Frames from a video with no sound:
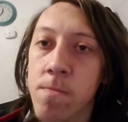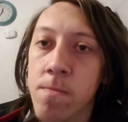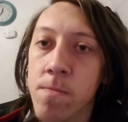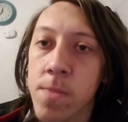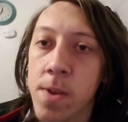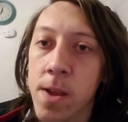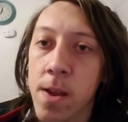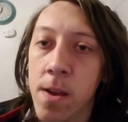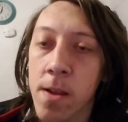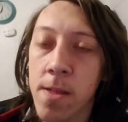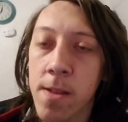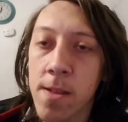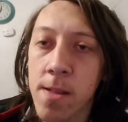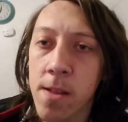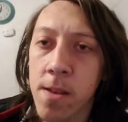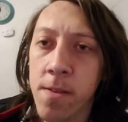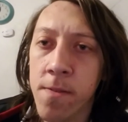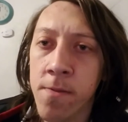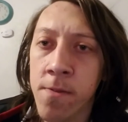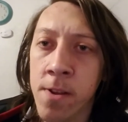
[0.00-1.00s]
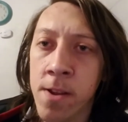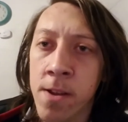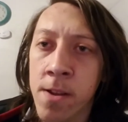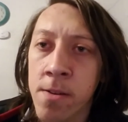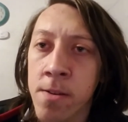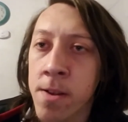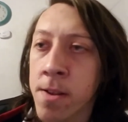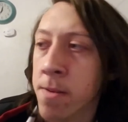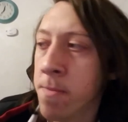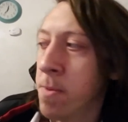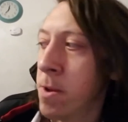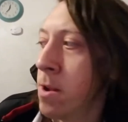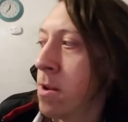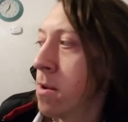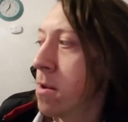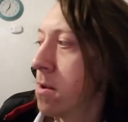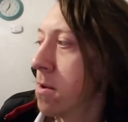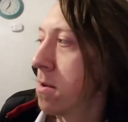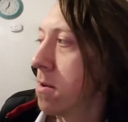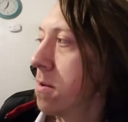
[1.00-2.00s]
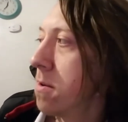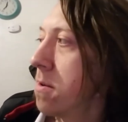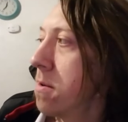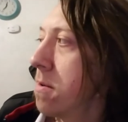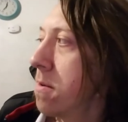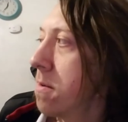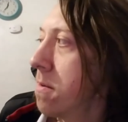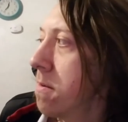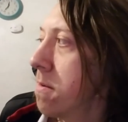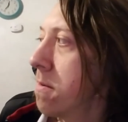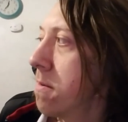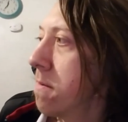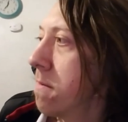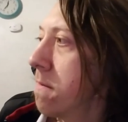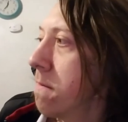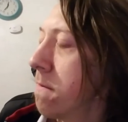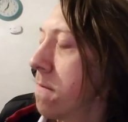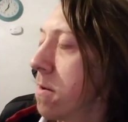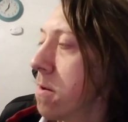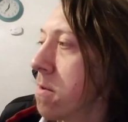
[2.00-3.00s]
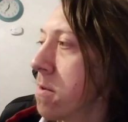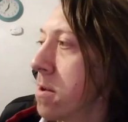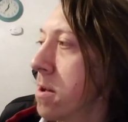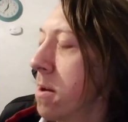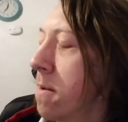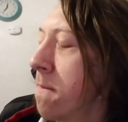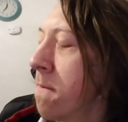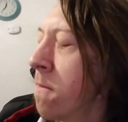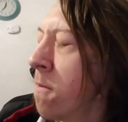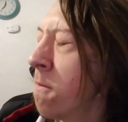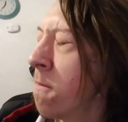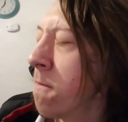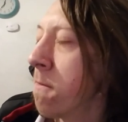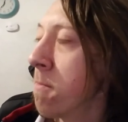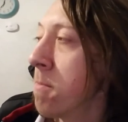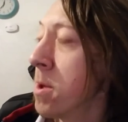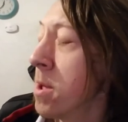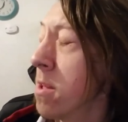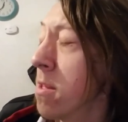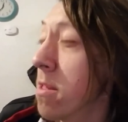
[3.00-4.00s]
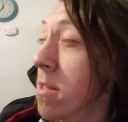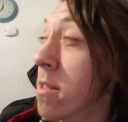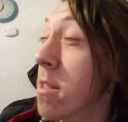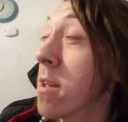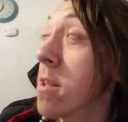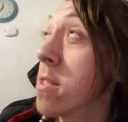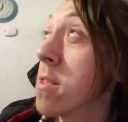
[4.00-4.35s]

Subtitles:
Yeah, I think this video has been fairly helpful for me like,